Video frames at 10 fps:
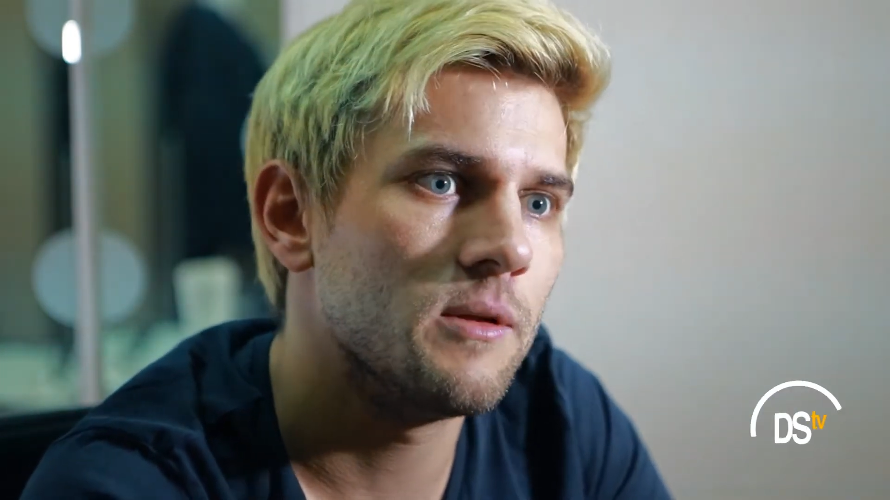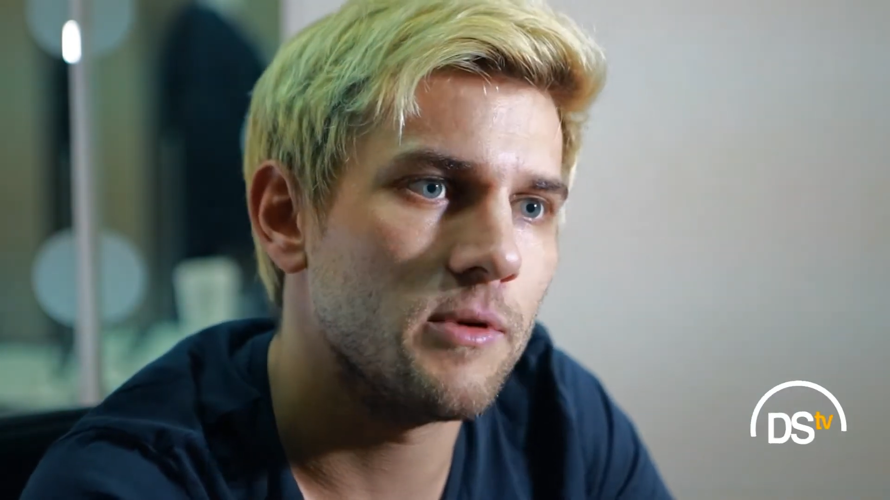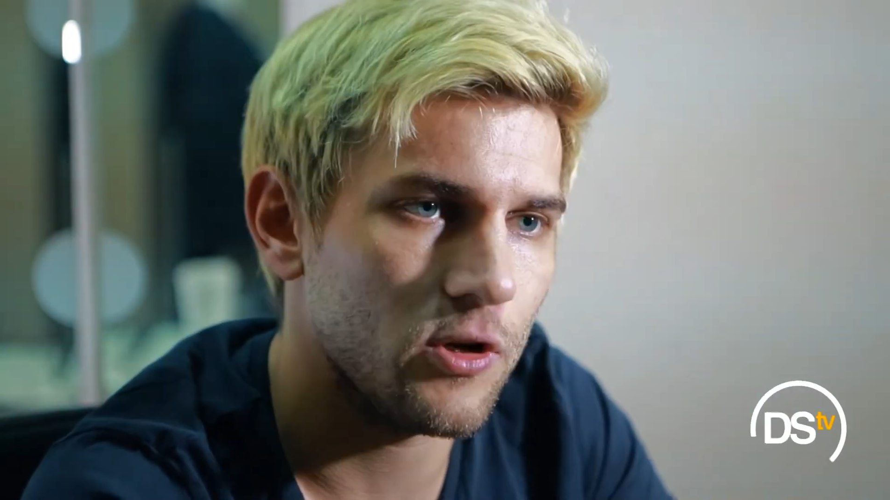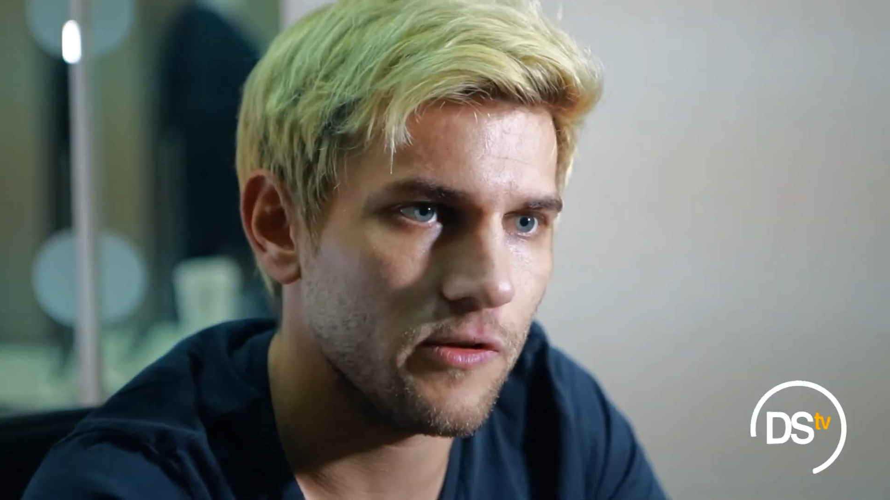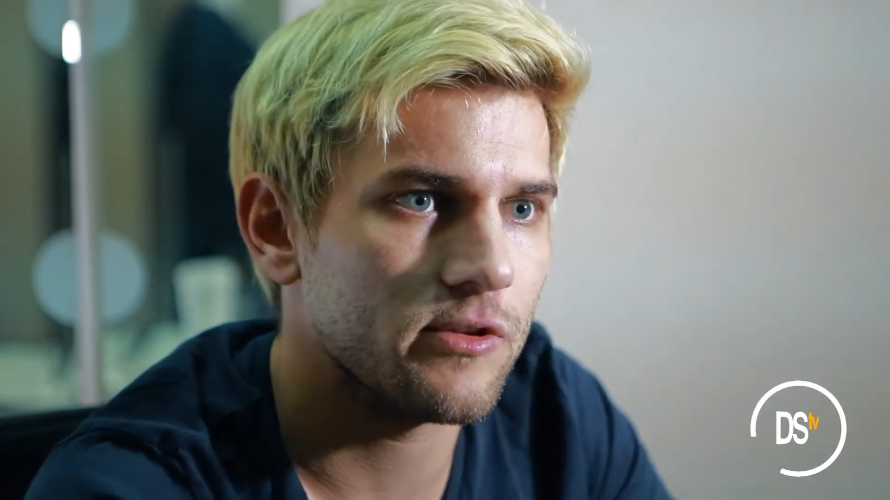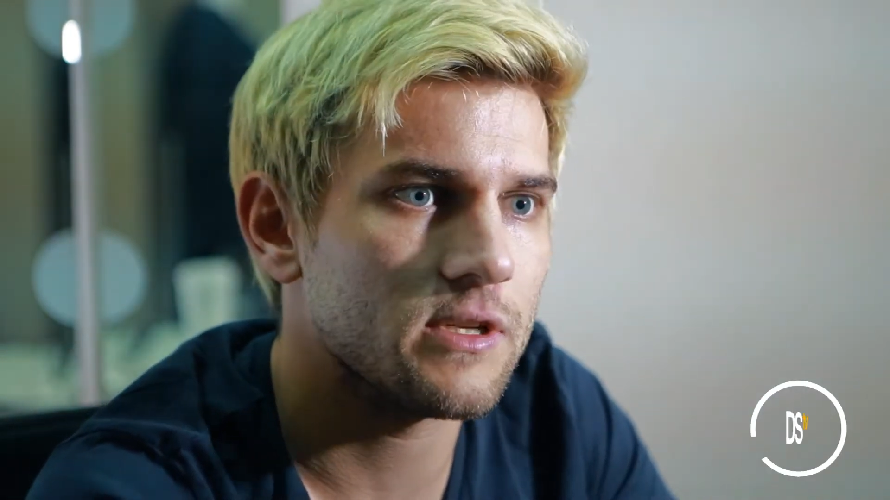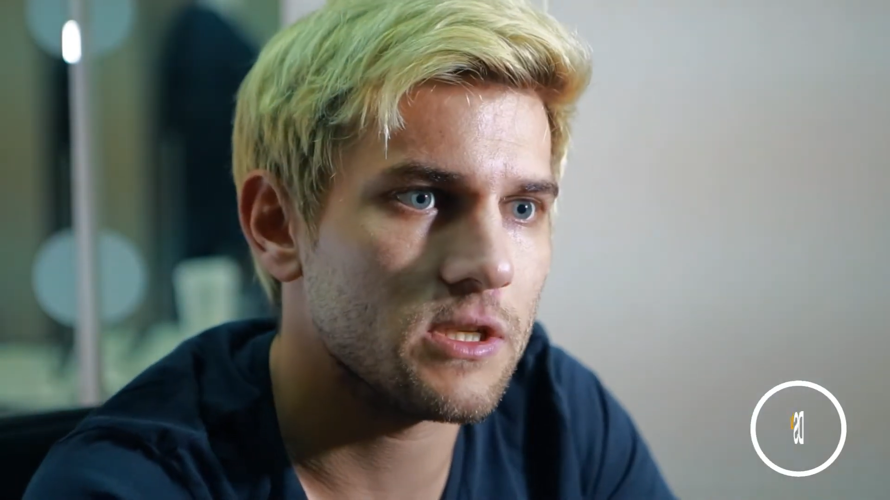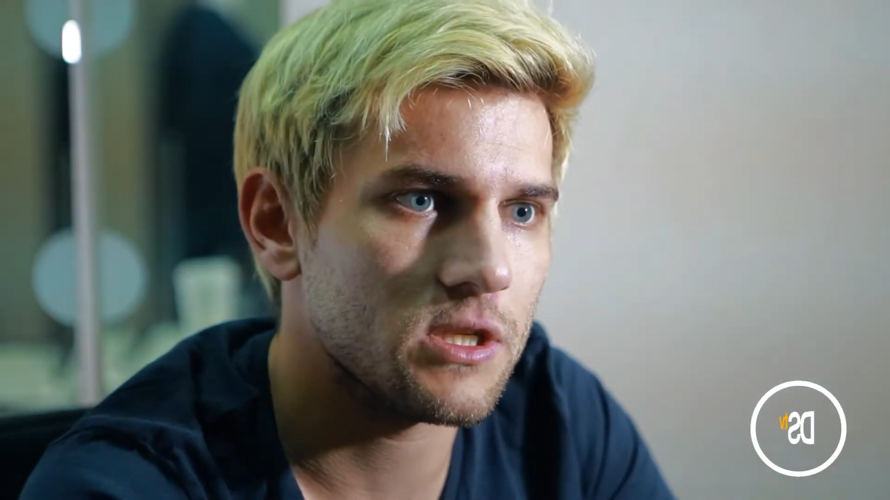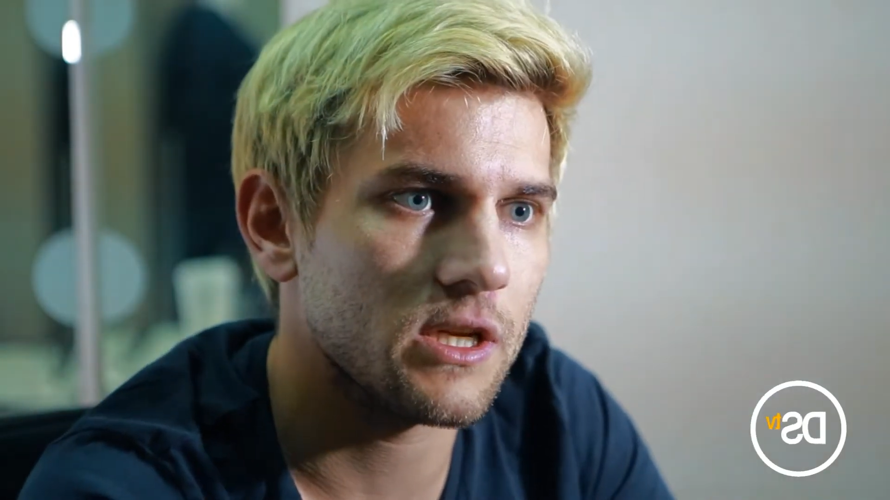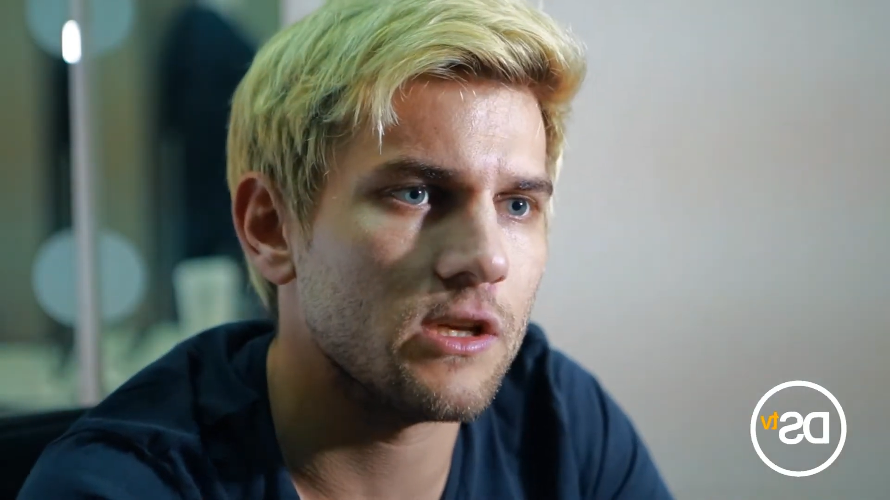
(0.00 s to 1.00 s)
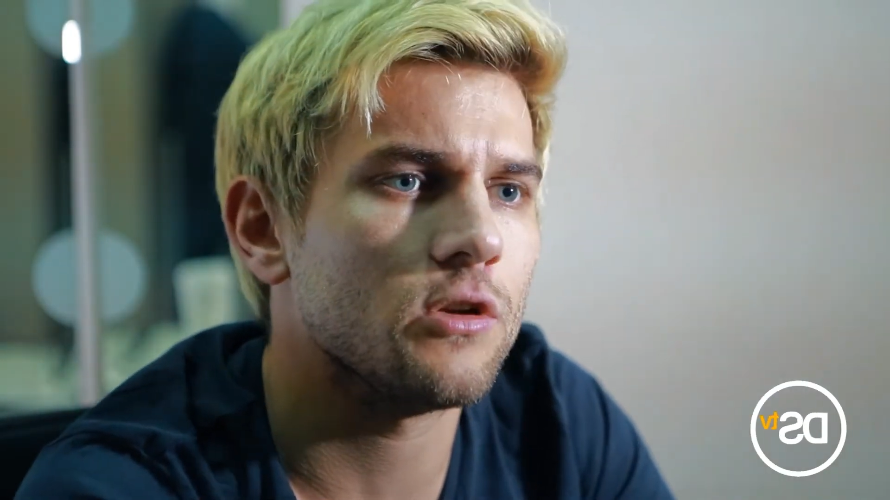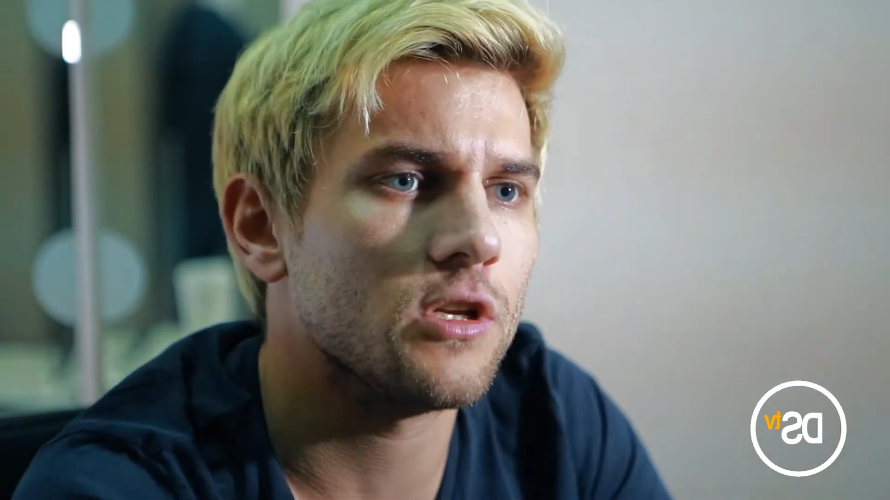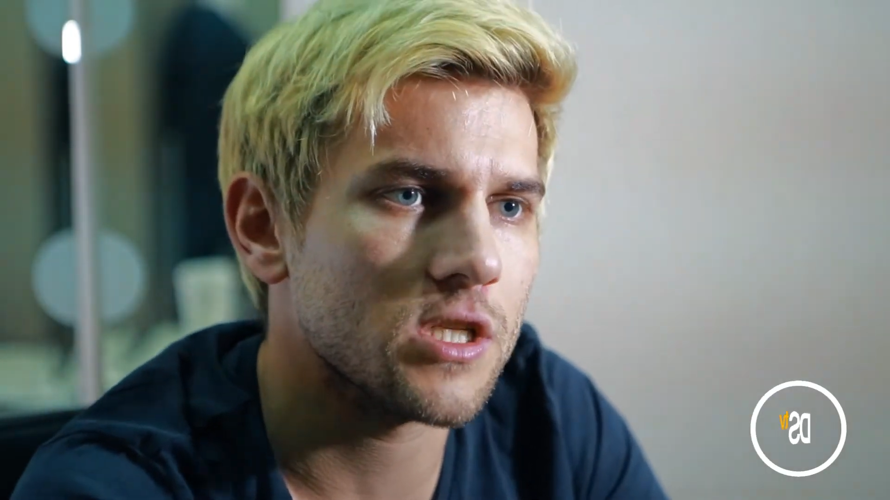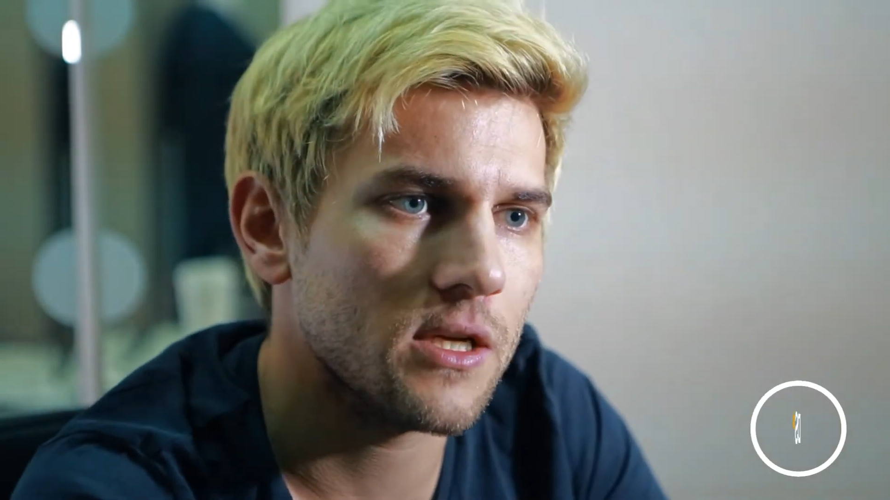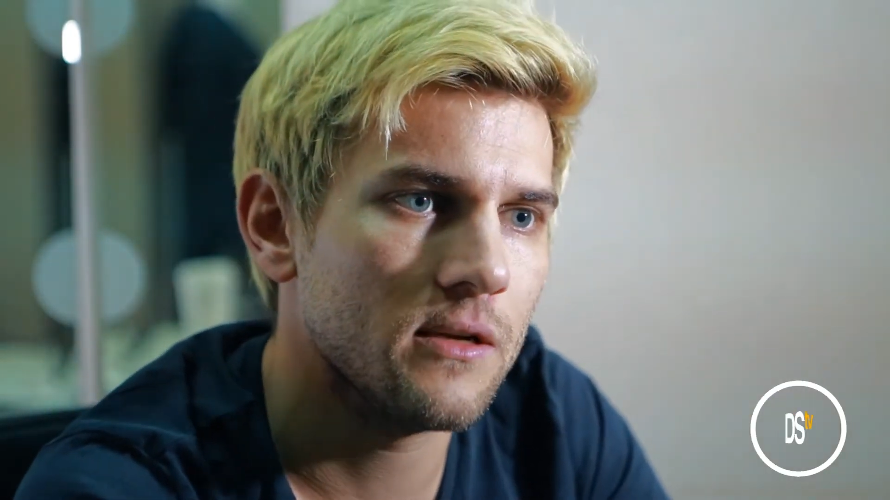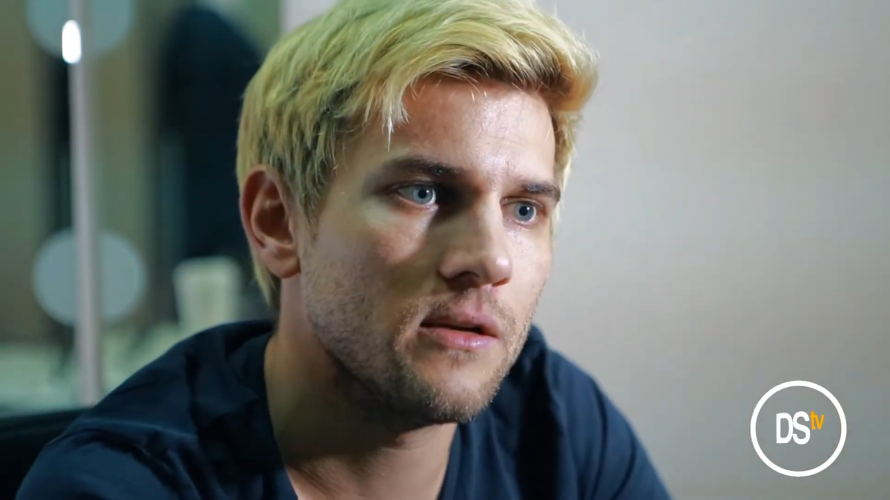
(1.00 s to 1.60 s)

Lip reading: but also touching Indonesia.